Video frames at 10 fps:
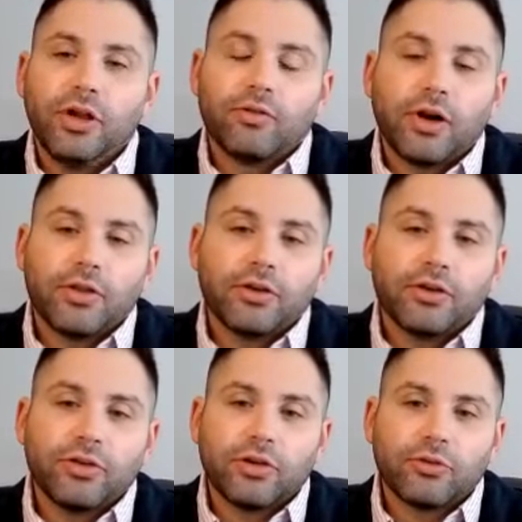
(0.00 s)
for
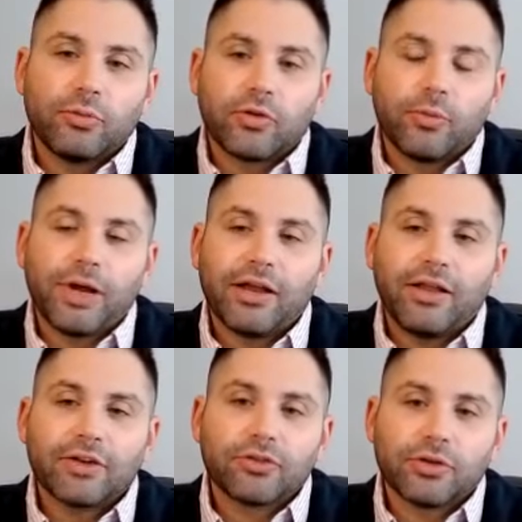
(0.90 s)
others you know there's more of a
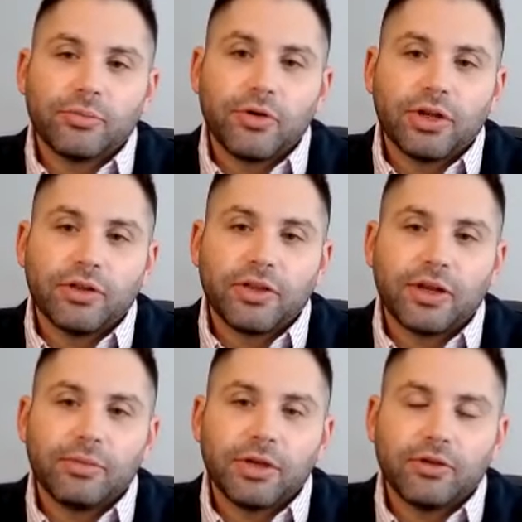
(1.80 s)
biological component
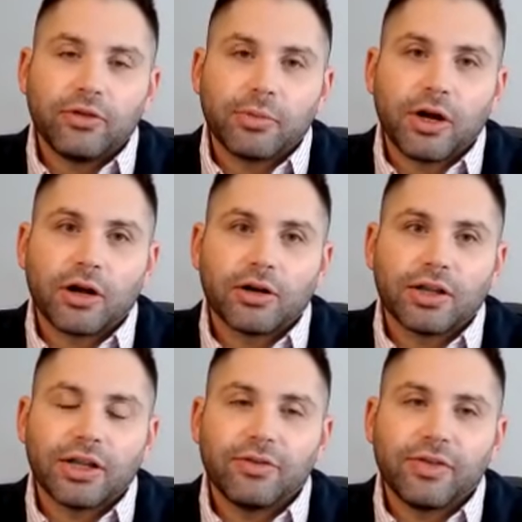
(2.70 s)
that you know is a little bit harder
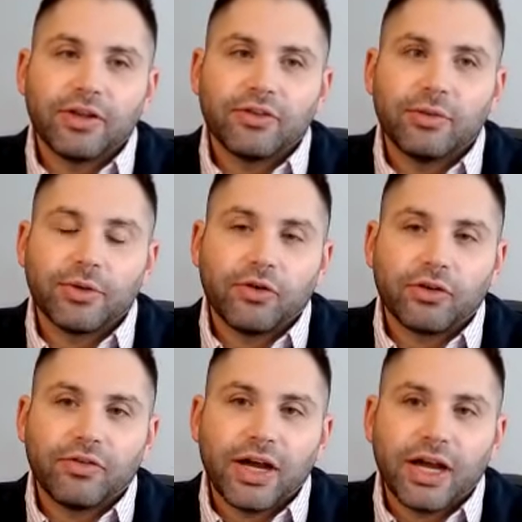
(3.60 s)
like even if things seem to be
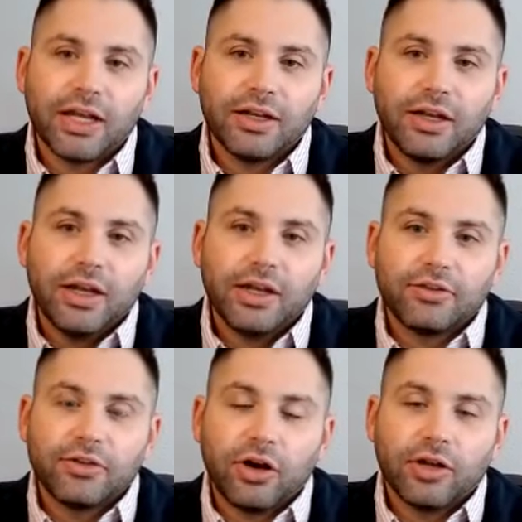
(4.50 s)
going fine it,